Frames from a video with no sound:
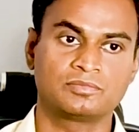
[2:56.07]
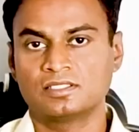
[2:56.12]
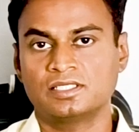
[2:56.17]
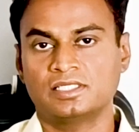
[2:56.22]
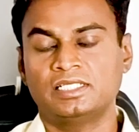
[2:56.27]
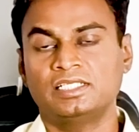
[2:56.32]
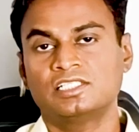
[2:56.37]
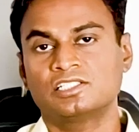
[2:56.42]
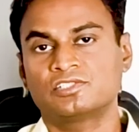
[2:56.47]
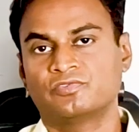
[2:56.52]

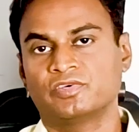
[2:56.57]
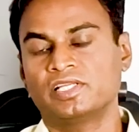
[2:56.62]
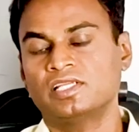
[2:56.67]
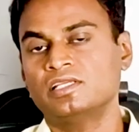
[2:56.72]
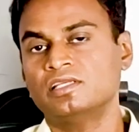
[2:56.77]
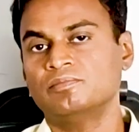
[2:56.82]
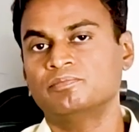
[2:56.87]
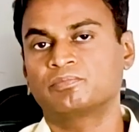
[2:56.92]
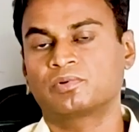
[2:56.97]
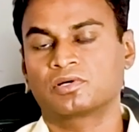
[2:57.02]
See, it is
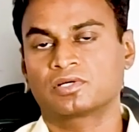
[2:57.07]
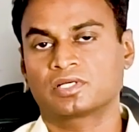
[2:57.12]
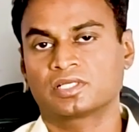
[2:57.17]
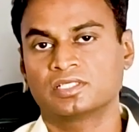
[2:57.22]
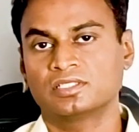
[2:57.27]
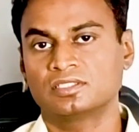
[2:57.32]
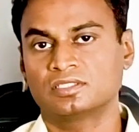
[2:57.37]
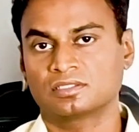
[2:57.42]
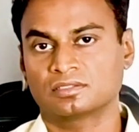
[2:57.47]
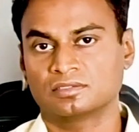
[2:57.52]
very
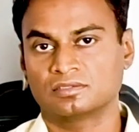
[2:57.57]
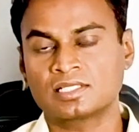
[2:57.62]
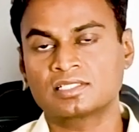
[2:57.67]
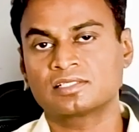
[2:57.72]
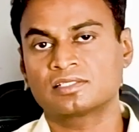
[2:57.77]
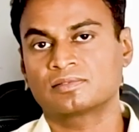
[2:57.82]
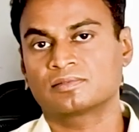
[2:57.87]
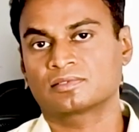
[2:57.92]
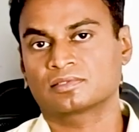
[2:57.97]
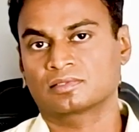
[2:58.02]
important as
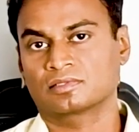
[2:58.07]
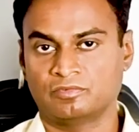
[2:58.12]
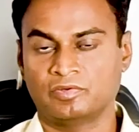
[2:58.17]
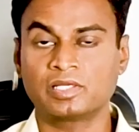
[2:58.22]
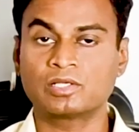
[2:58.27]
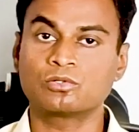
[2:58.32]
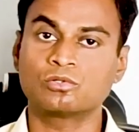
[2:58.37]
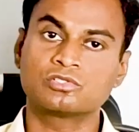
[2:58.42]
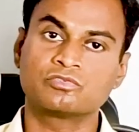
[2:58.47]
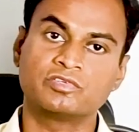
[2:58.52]
a
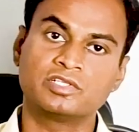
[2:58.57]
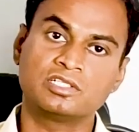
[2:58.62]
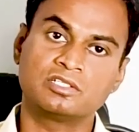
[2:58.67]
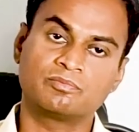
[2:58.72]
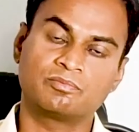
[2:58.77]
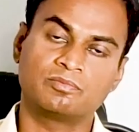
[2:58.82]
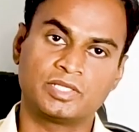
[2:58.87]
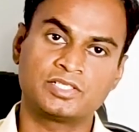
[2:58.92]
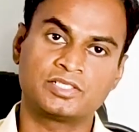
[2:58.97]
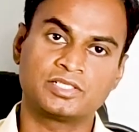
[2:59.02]
varicose
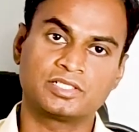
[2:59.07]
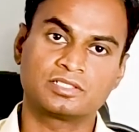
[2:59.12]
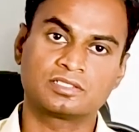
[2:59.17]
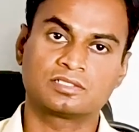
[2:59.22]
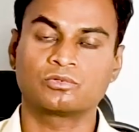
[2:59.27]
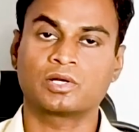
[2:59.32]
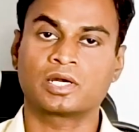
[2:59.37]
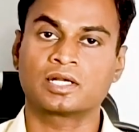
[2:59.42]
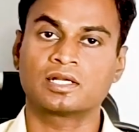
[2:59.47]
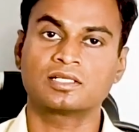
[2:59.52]
vein patient
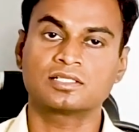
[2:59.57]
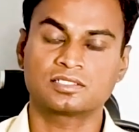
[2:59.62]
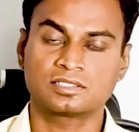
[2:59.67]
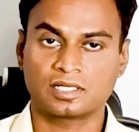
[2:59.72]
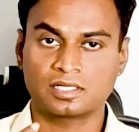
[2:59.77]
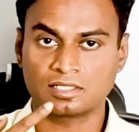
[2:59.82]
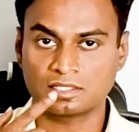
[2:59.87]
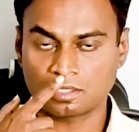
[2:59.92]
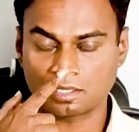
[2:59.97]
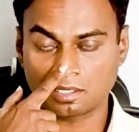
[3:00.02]
to
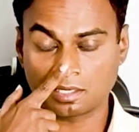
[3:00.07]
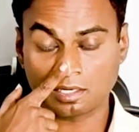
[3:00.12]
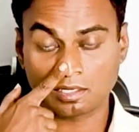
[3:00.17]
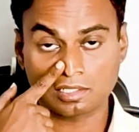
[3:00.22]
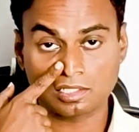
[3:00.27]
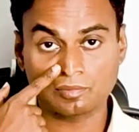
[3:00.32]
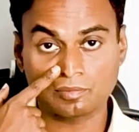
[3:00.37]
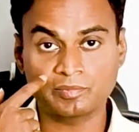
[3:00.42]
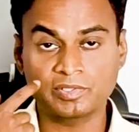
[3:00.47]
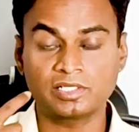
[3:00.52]
understand the
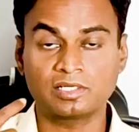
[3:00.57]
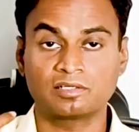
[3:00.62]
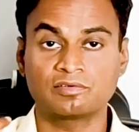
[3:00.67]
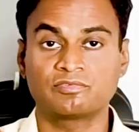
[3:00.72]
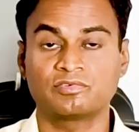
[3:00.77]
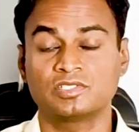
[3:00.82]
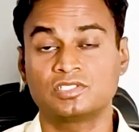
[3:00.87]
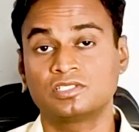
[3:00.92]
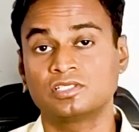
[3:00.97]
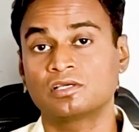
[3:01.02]
anatomy and
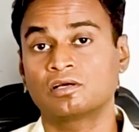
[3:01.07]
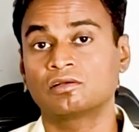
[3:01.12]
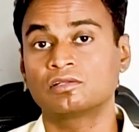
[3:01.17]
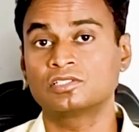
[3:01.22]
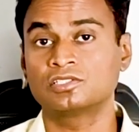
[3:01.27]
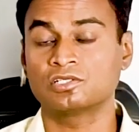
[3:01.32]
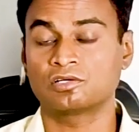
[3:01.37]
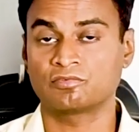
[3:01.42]
physiology